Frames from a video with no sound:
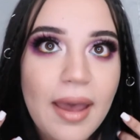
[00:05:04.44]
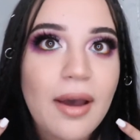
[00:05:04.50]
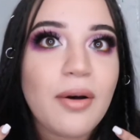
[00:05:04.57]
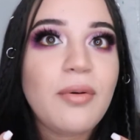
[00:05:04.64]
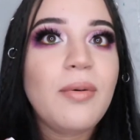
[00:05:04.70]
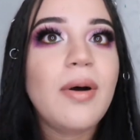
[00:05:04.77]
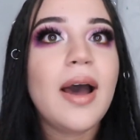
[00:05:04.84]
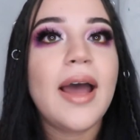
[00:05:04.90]

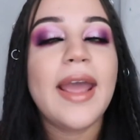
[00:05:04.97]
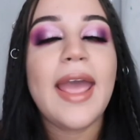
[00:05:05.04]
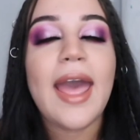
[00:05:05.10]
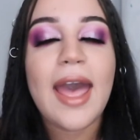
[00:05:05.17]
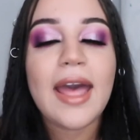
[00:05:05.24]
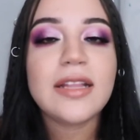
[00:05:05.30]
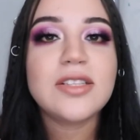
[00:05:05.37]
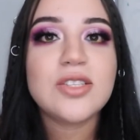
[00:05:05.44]
out. I
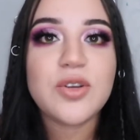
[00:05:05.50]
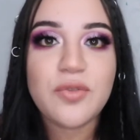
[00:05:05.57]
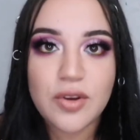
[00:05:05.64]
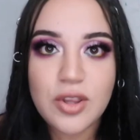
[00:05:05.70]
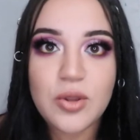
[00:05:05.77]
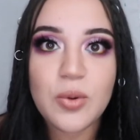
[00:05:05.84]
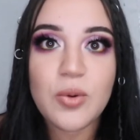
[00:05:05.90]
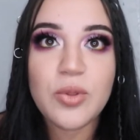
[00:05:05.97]
had to
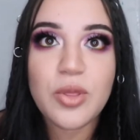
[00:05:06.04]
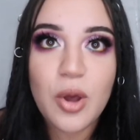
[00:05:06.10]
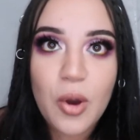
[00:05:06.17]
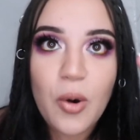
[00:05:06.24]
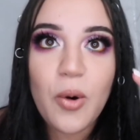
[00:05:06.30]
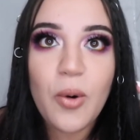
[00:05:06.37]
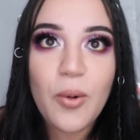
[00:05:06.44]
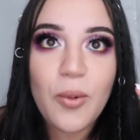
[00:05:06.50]
redo the
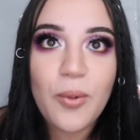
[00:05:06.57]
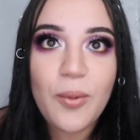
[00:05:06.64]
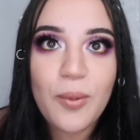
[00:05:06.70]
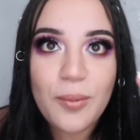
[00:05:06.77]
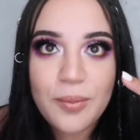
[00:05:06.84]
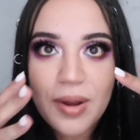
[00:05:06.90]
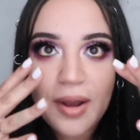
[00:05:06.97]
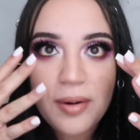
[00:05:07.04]

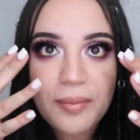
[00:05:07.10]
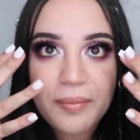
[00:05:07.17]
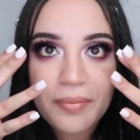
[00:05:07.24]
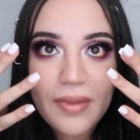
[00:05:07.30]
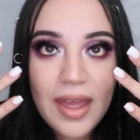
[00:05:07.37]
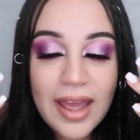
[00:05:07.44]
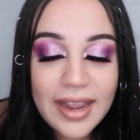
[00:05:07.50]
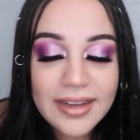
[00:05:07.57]
whole
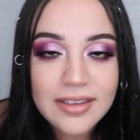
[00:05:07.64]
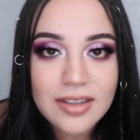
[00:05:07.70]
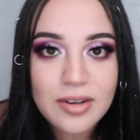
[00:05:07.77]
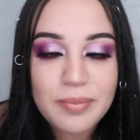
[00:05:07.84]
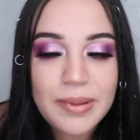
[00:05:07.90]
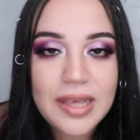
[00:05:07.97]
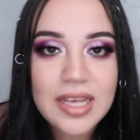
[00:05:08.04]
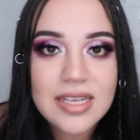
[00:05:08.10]
eye
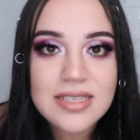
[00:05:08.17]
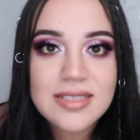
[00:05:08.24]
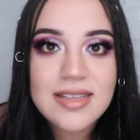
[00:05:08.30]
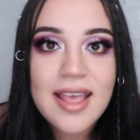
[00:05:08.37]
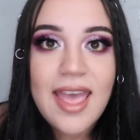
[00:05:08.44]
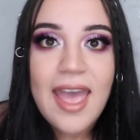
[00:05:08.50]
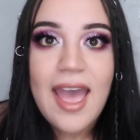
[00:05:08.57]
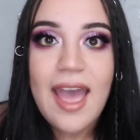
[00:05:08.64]
look, because
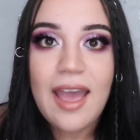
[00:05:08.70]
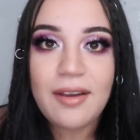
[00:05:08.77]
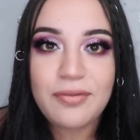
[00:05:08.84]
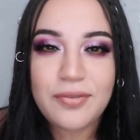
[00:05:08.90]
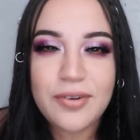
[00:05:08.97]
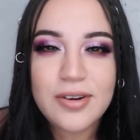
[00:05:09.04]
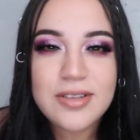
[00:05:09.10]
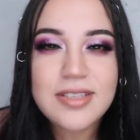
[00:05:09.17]

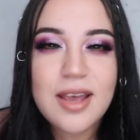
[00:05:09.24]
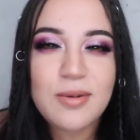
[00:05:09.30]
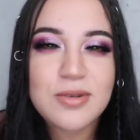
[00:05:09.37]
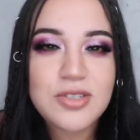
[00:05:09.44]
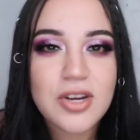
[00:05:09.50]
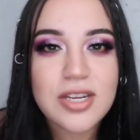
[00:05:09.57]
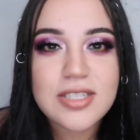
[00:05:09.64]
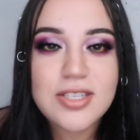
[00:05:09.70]
at first I
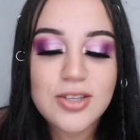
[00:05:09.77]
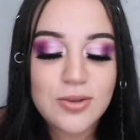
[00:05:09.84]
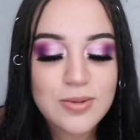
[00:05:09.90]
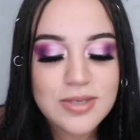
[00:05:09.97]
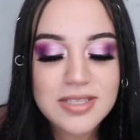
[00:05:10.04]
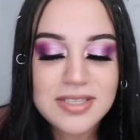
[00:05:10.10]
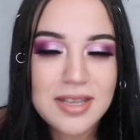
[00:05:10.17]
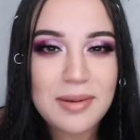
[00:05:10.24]
was trying to do
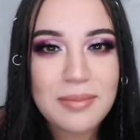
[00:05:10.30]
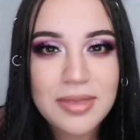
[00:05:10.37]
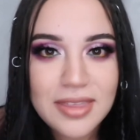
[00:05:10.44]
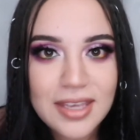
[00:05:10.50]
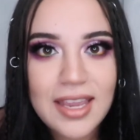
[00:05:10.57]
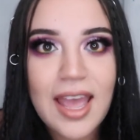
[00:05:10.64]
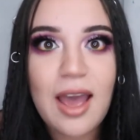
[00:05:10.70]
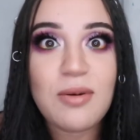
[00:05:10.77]

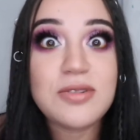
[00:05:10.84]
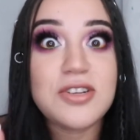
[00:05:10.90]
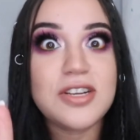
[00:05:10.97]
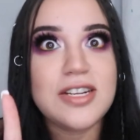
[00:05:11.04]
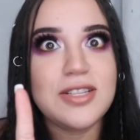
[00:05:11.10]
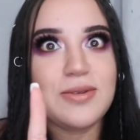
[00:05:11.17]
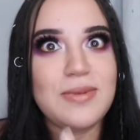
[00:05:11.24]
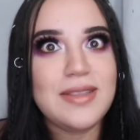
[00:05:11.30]
something. I was trying to do